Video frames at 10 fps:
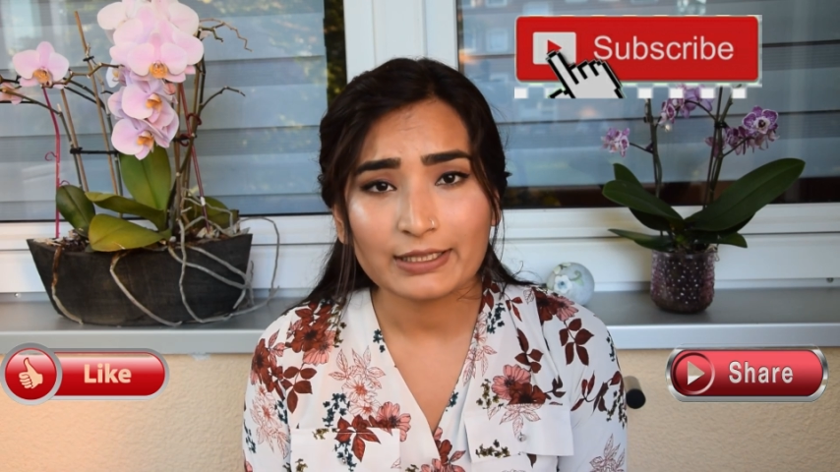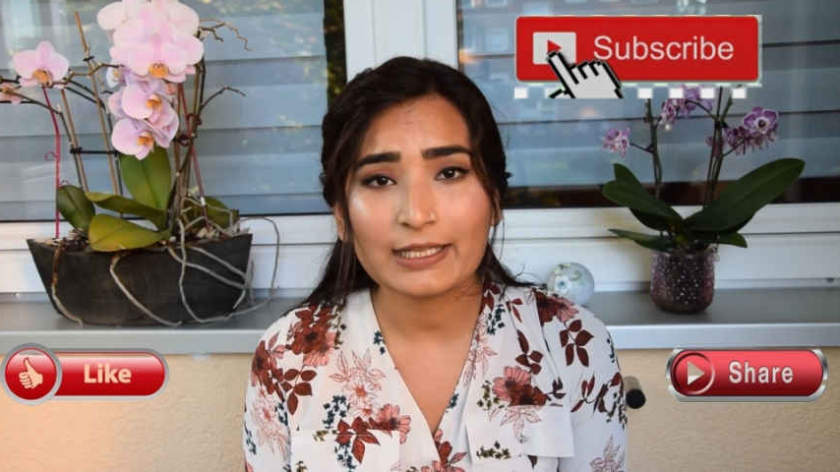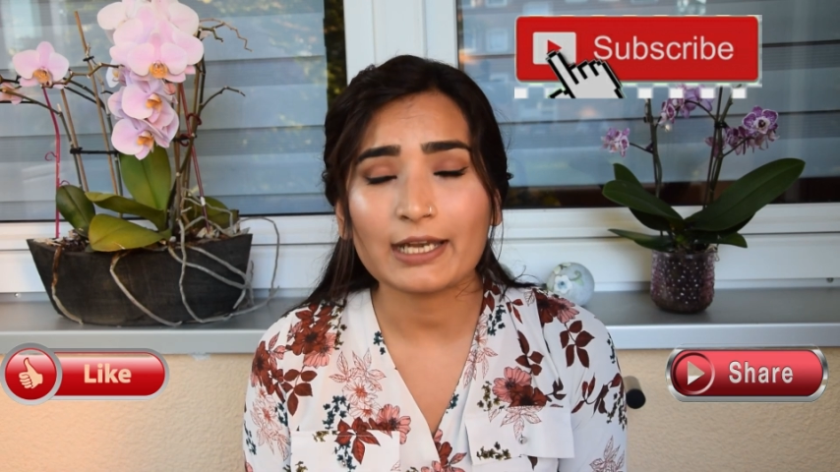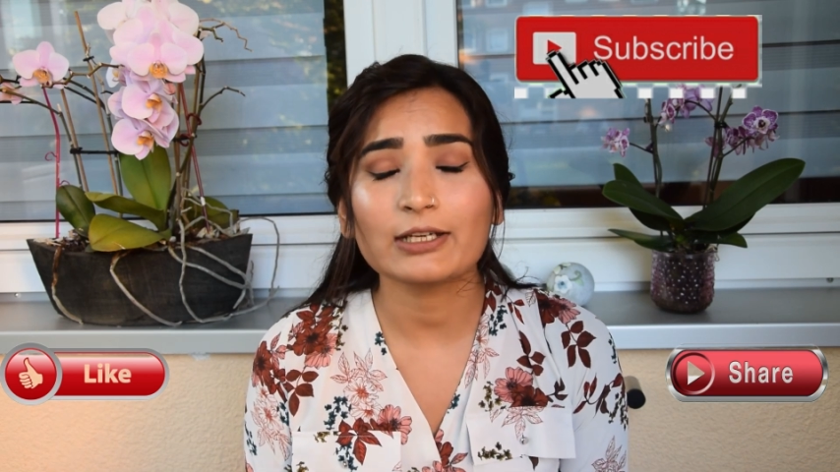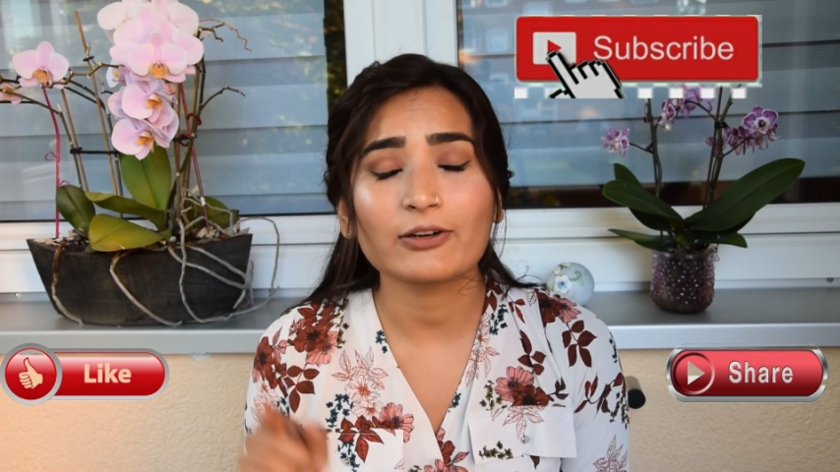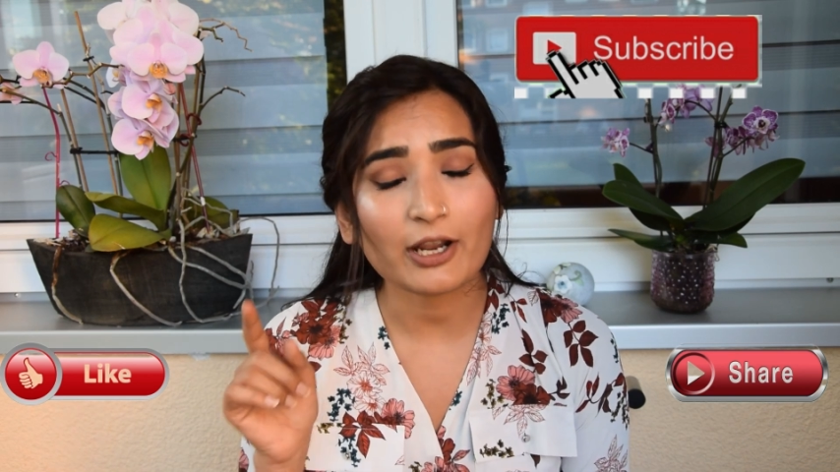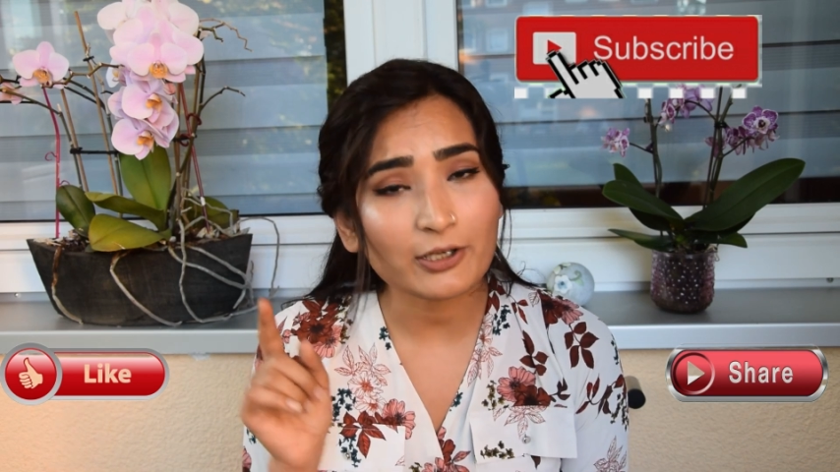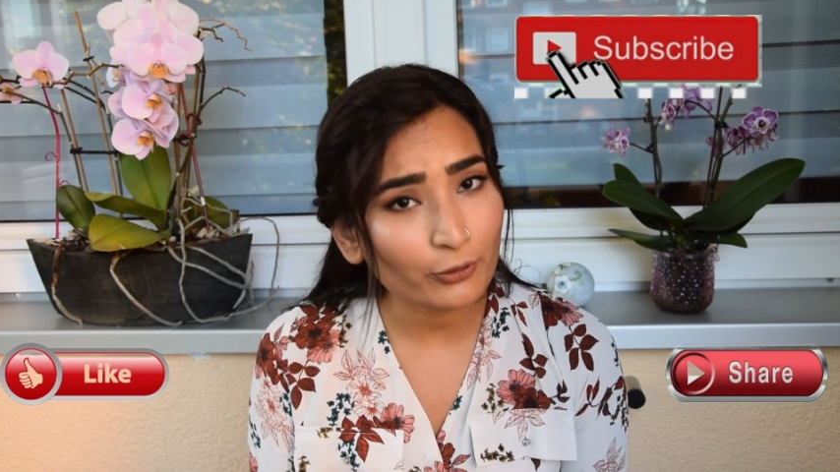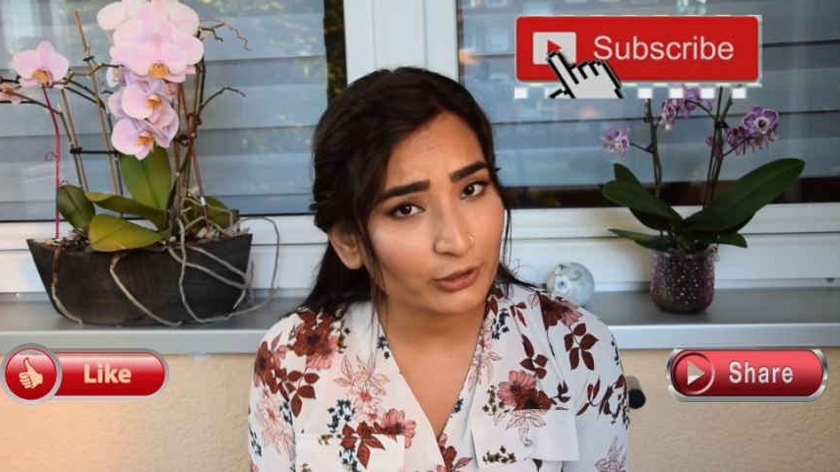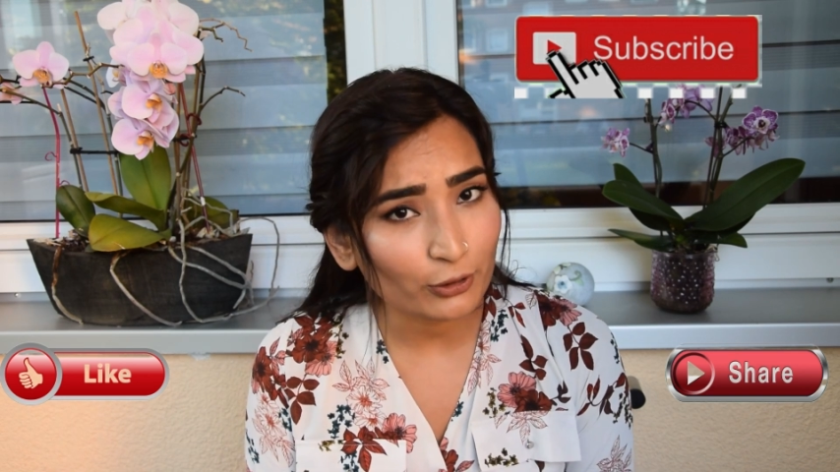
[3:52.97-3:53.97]
then write
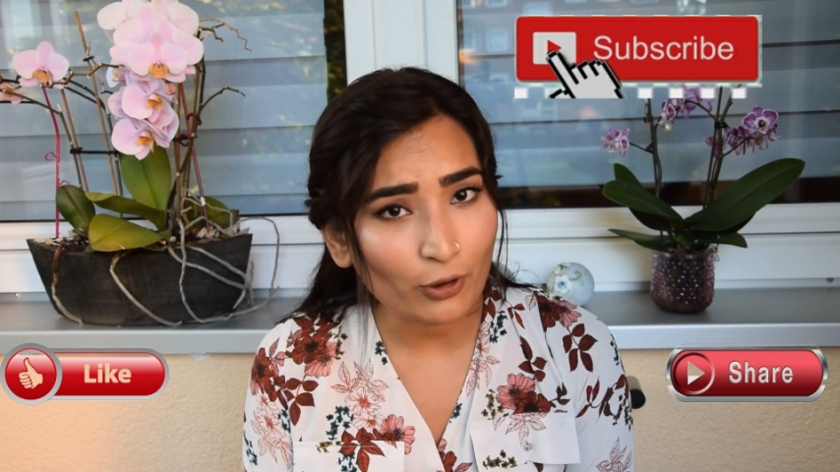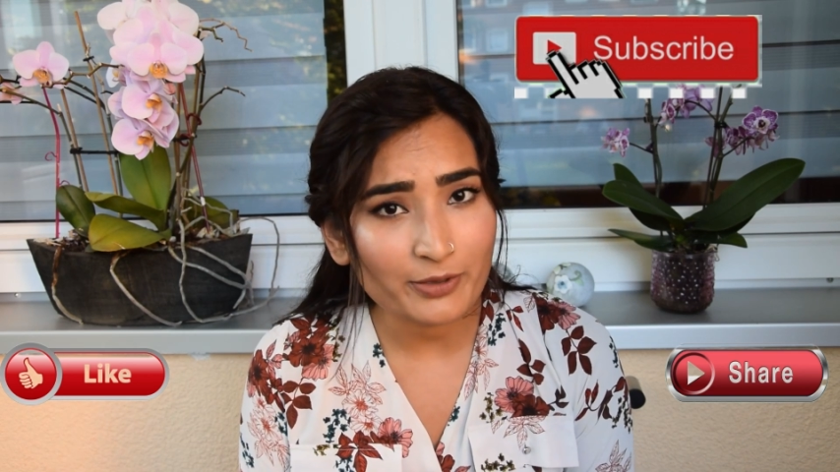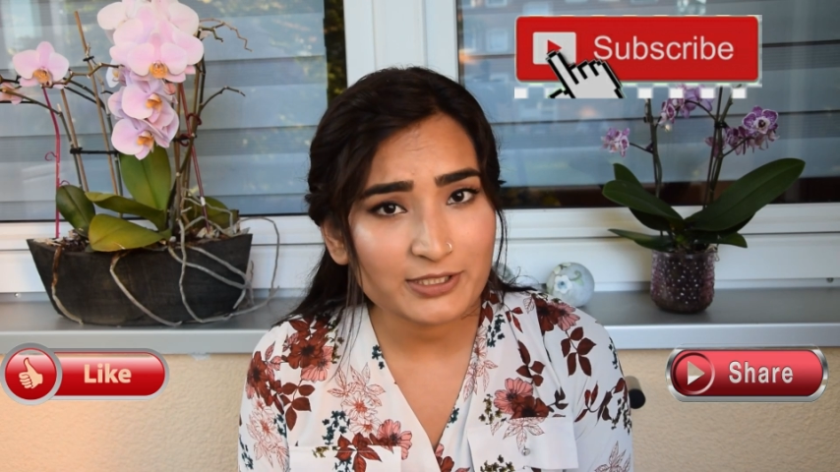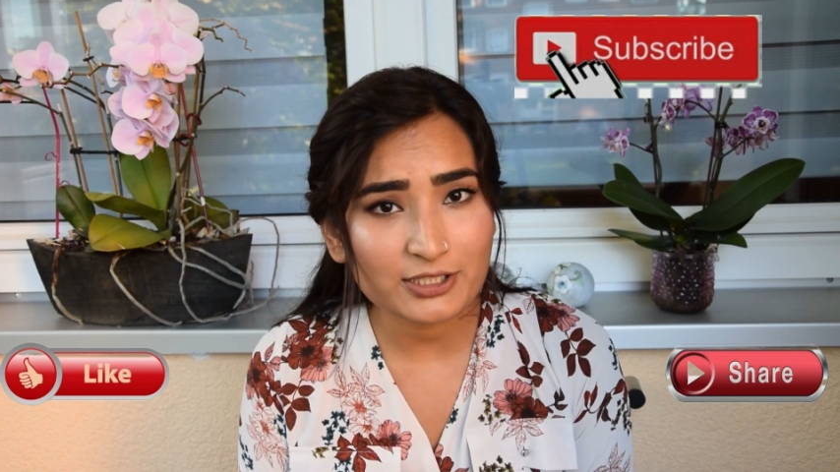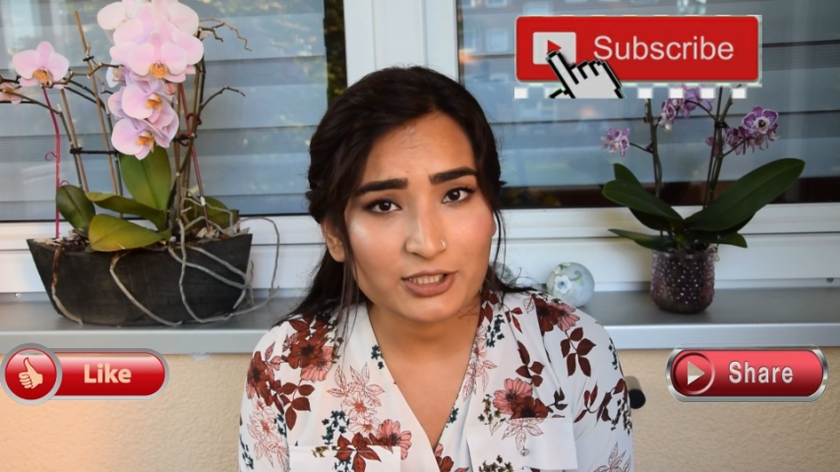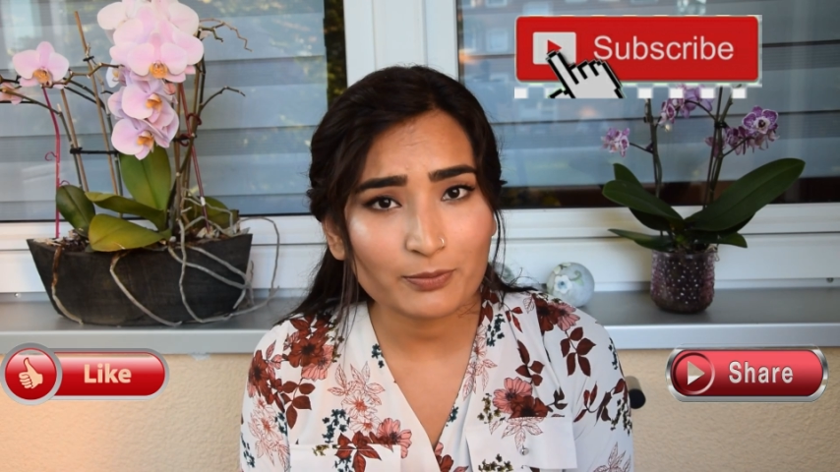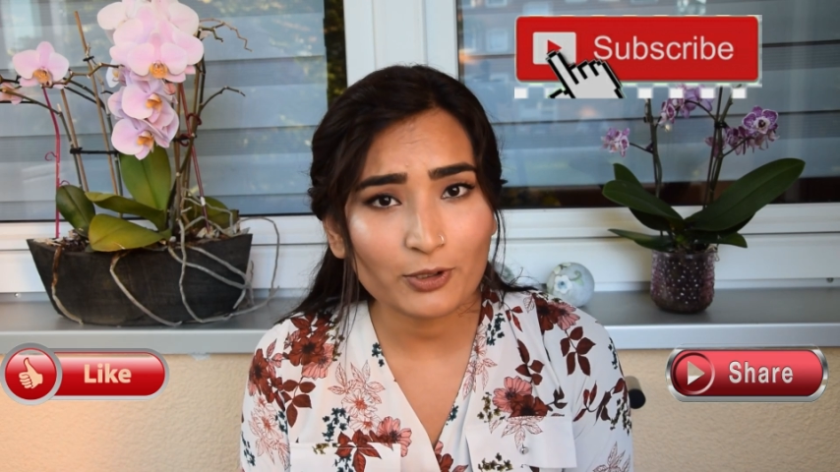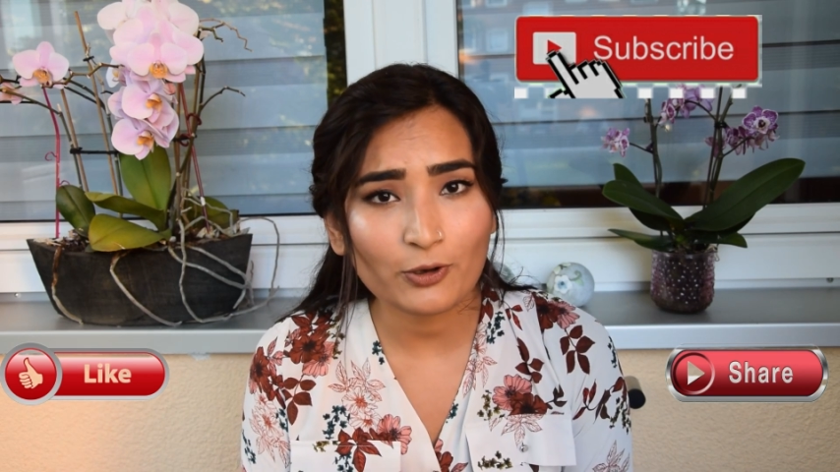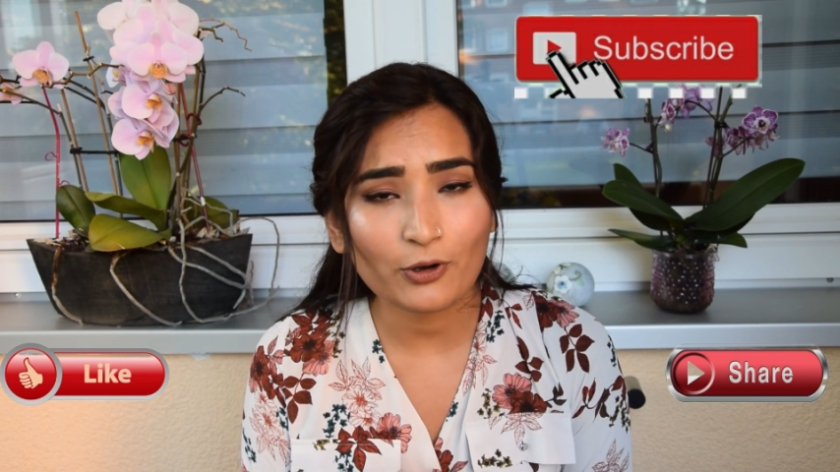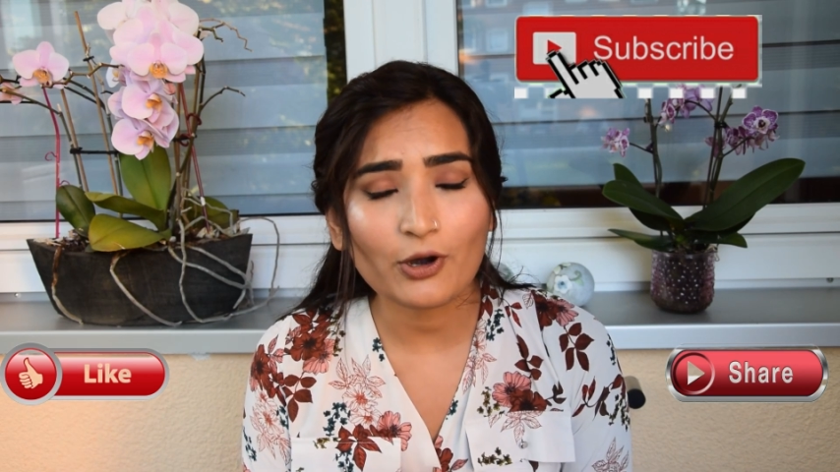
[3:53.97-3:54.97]
down in the comment section
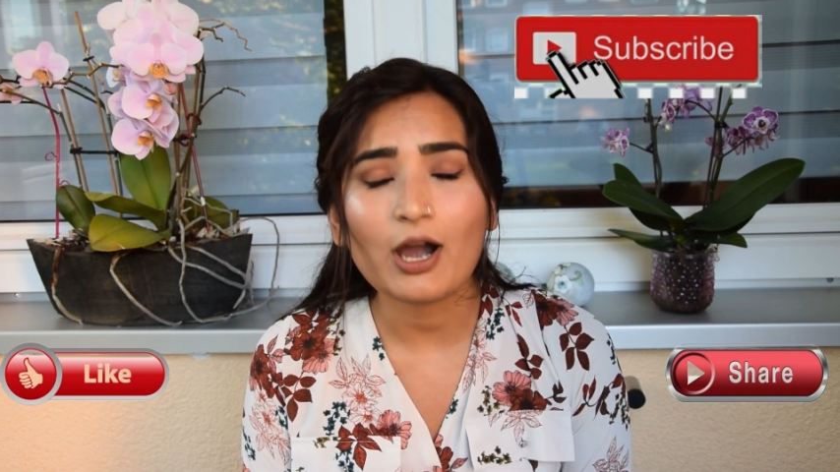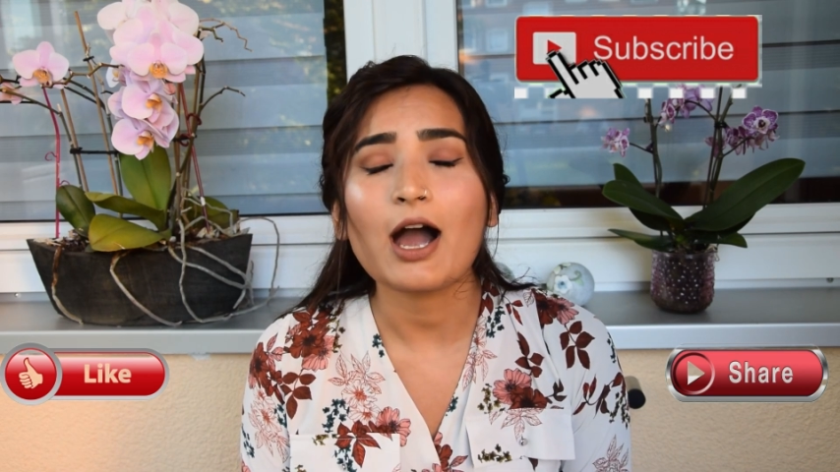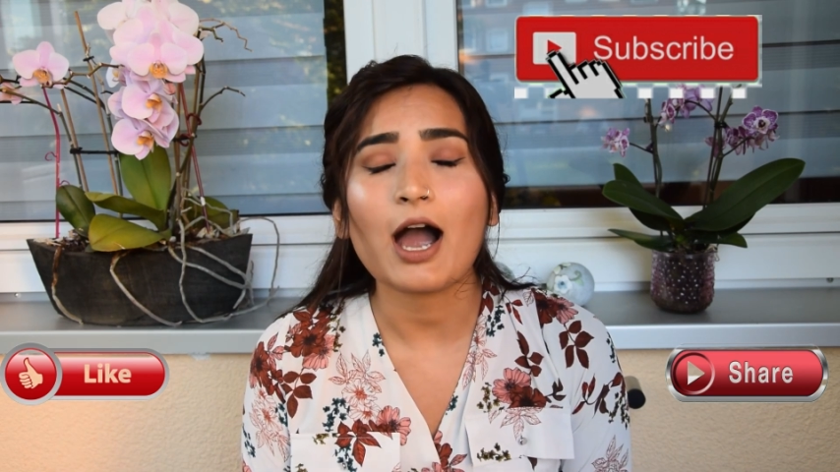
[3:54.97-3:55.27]
below.